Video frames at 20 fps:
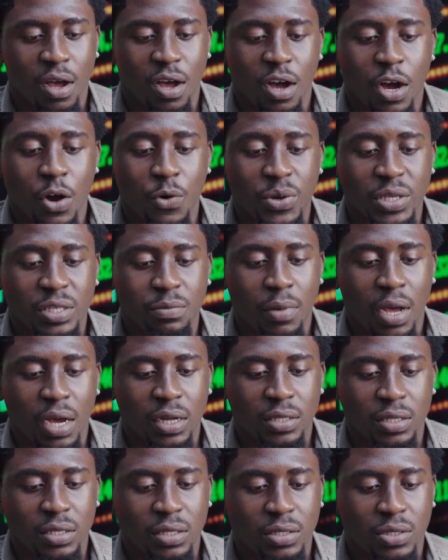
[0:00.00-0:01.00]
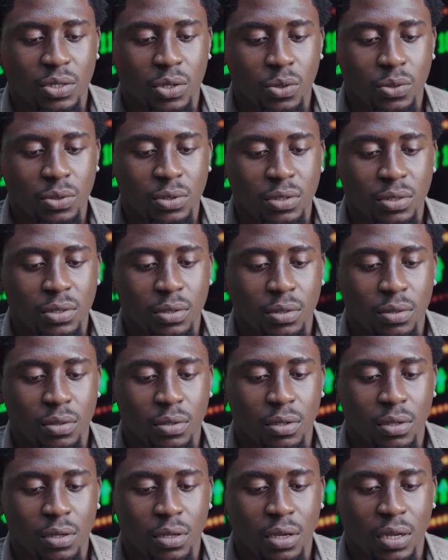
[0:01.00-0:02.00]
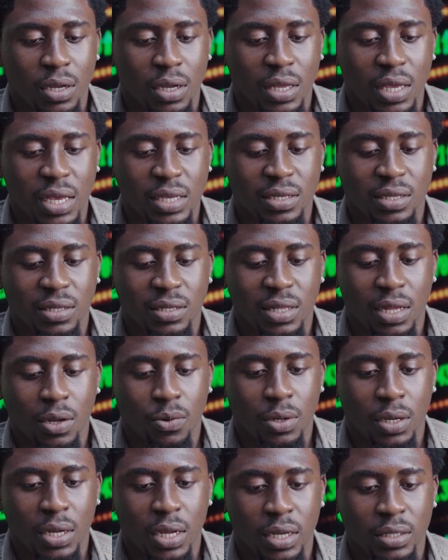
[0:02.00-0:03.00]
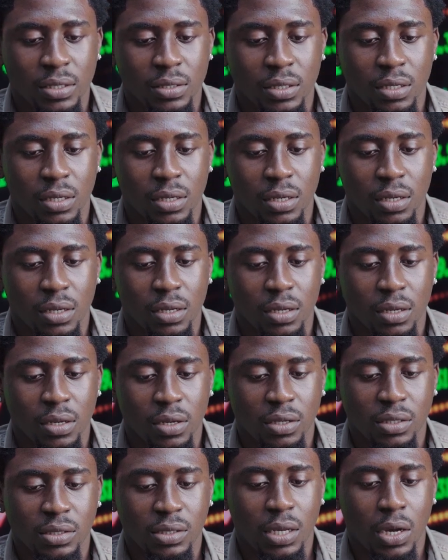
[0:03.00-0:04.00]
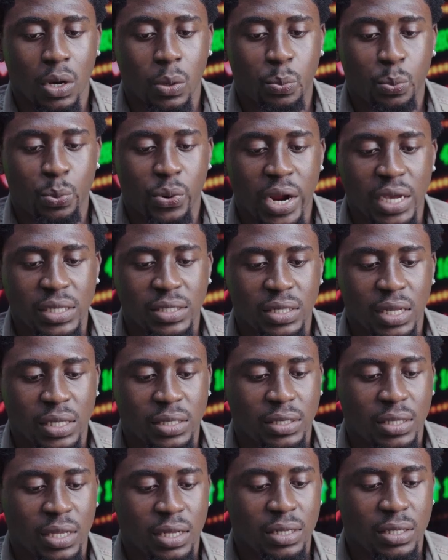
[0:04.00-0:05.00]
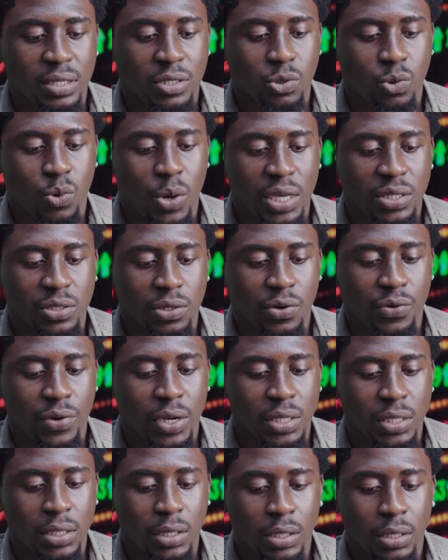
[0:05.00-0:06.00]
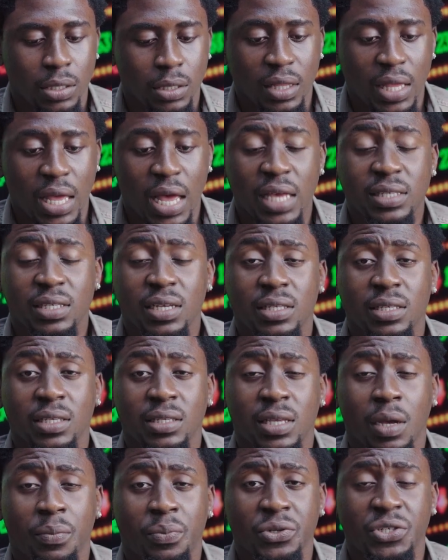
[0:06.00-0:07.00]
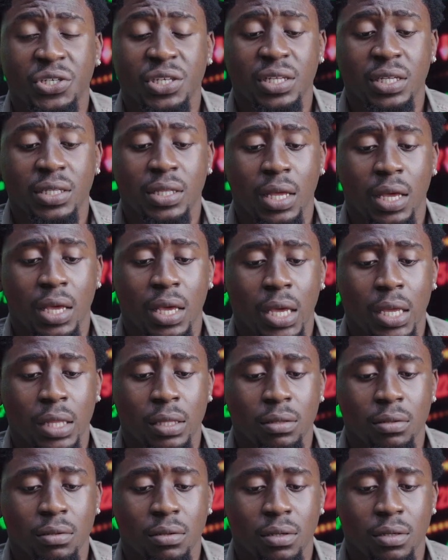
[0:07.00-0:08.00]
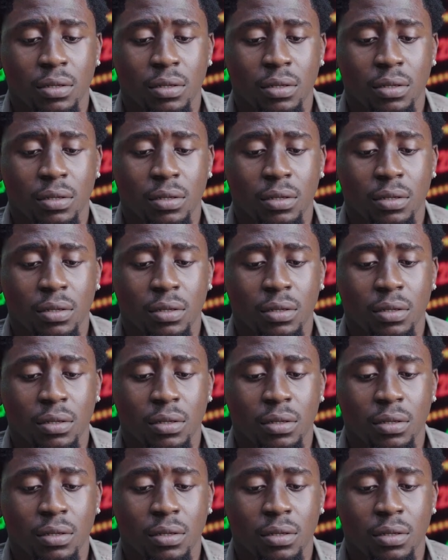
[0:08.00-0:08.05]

Always mark these zones. Here's another one, guys. See how price tested it twice already? The asset is approaching it again.